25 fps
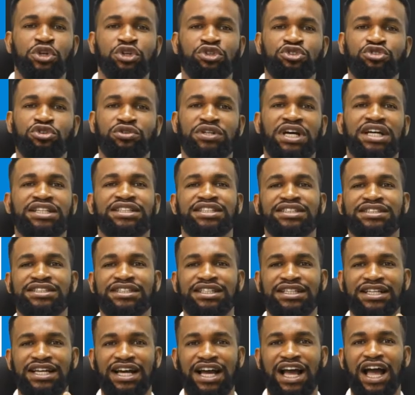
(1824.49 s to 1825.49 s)
So that is
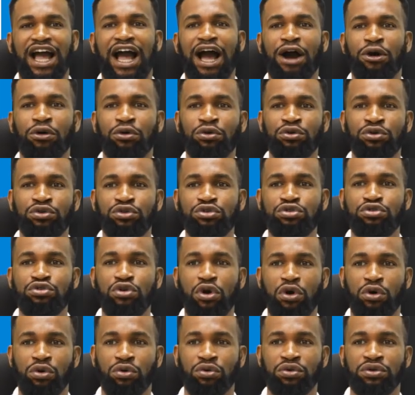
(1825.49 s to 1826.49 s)
how
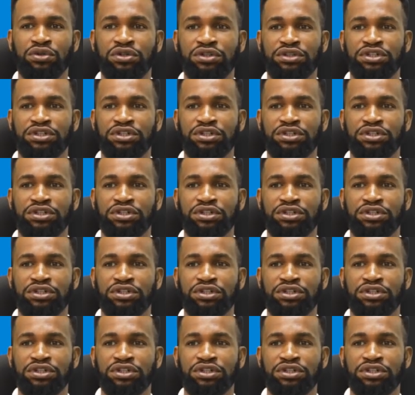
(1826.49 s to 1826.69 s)
low.